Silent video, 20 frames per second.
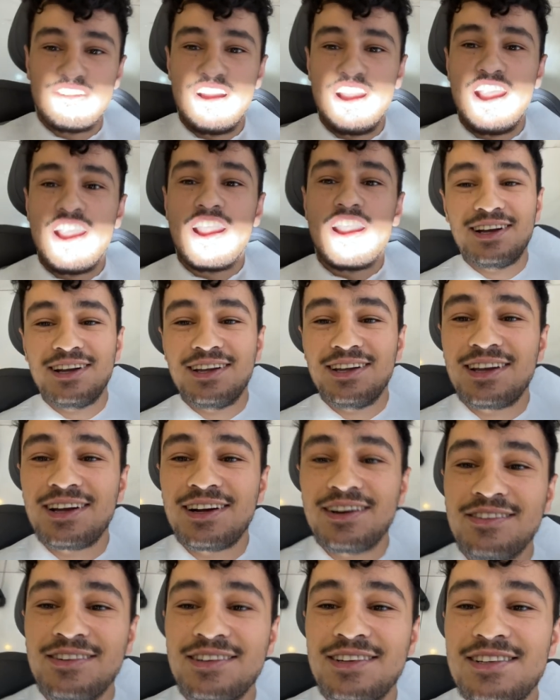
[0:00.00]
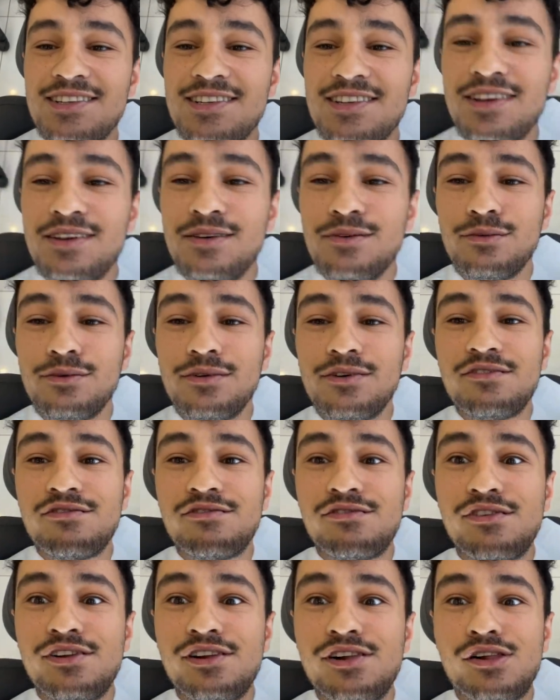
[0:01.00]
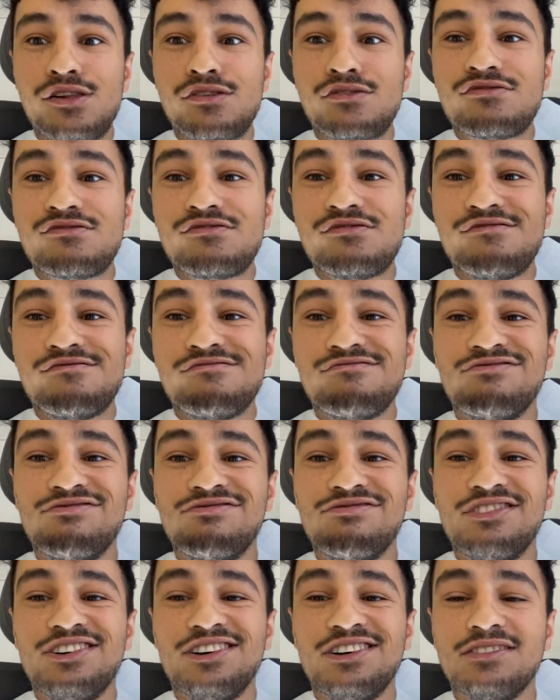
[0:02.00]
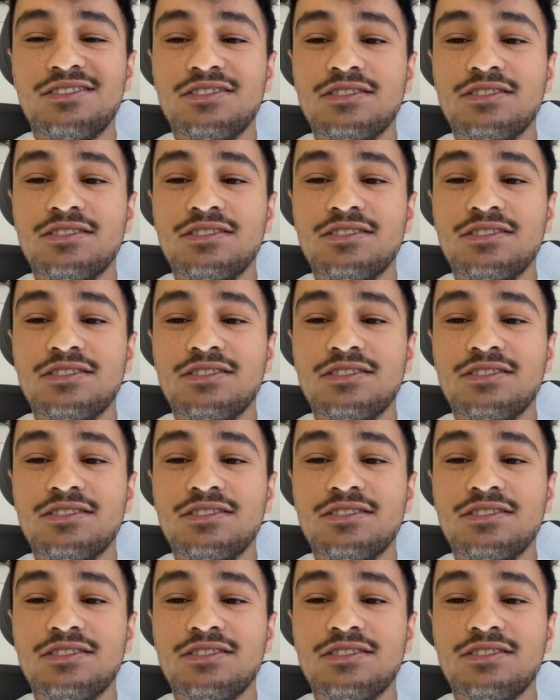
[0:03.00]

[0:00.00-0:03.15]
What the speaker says: I can't really see it, but I feel so flat.